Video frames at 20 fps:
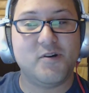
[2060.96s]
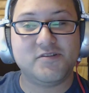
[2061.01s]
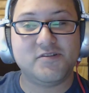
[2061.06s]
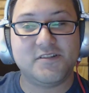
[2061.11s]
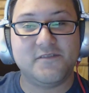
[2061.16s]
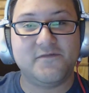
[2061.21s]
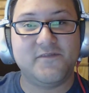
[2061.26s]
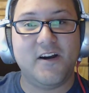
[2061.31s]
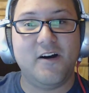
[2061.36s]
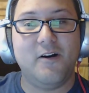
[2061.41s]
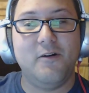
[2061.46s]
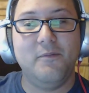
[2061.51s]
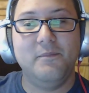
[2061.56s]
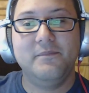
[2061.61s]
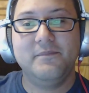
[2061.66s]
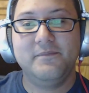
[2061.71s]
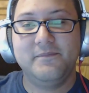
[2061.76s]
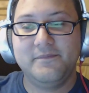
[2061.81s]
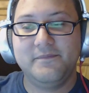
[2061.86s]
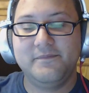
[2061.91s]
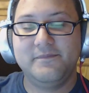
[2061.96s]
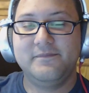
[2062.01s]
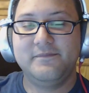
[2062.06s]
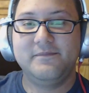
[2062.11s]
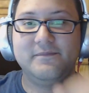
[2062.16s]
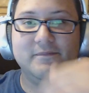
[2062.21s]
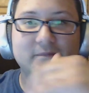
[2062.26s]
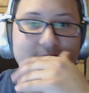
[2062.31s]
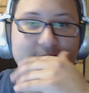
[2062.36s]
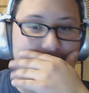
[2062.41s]
But at the same
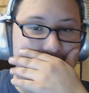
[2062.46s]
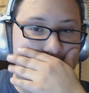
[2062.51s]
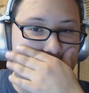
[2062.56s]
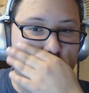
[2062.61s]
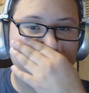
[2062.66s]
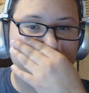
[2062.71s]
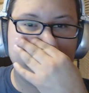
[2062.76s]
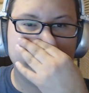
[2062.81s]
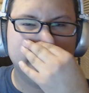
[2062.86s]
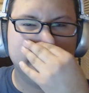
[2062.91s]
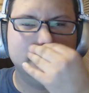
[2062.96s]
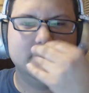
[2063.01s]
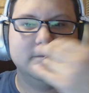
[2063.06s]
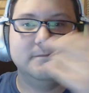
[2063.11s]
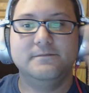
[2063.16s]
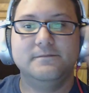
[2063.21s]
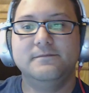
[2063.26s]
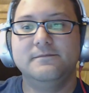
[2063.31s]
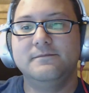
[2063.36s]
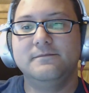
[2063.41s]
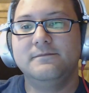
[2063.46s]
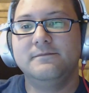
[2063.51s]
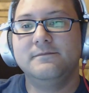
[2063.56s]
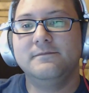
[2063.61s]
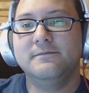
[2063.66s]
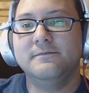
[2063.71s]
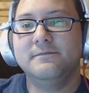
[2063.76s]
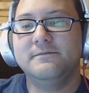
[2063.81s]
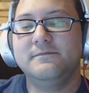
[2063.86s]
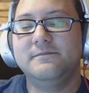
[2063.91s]
time,
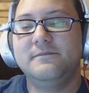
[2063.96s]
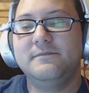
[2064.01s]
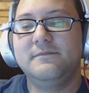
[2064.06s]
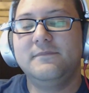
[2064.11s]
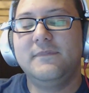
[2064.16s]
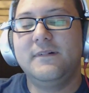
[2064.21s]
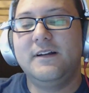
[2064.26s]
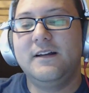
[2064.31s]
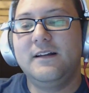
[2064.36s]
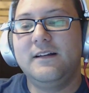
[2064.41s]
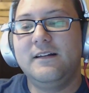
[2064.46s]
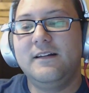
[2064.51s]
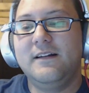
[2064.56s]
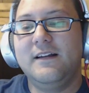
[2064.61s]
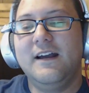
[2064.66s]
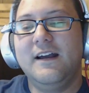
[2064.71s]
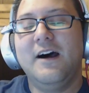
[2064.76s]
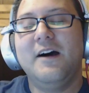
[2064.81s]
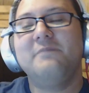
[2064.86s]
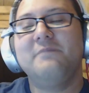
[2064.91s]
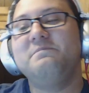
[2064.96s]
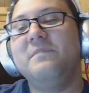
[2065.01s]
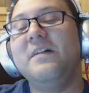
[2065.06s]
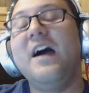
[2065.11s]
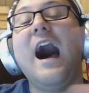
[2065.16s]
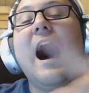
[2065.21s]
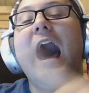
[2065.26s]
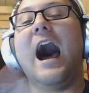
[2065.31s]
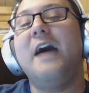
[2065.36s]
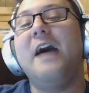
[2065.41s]
common sense and all
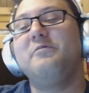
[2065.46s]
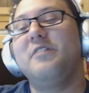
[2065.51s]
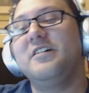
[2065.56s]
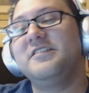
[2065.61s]
that?